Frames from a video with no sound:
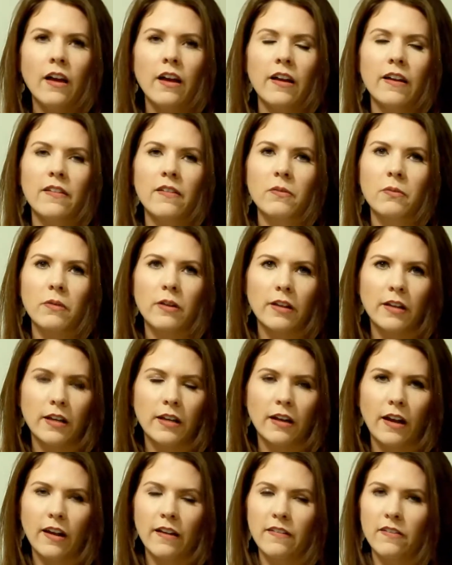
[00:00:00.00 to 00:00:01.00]
It's really
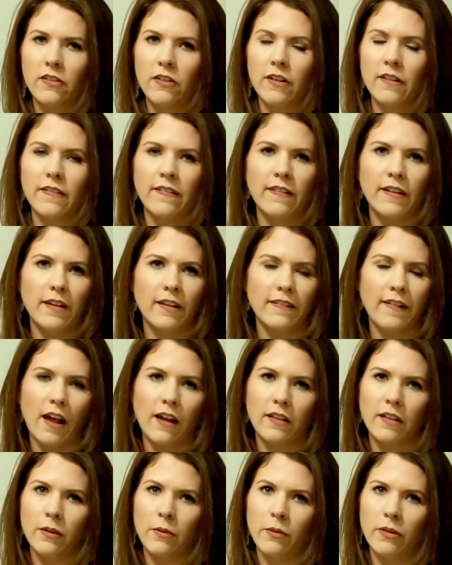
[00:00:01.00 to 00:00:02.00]
nice. You can see
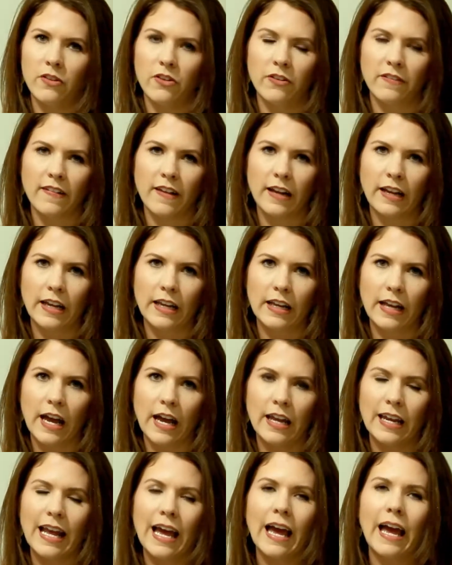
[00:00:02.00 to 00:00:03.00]
exactly what you're setting it at.